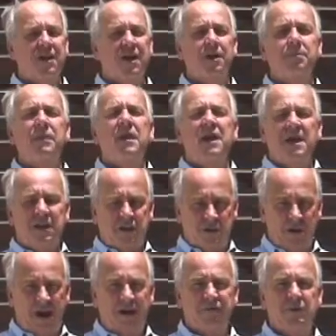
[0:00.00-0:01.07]
up, you
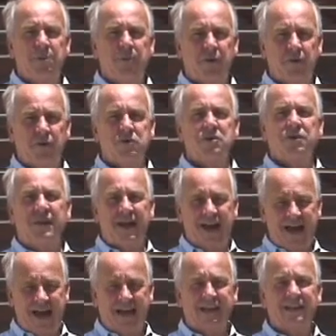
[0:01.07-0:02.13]
have to purge the
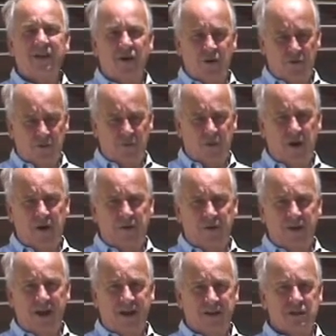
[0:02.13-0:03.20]
hot and cold
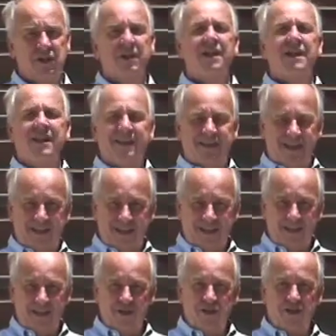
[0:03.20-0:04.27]
water lines. Then the
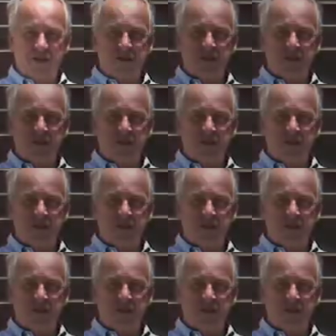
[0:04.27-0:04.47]
kitchen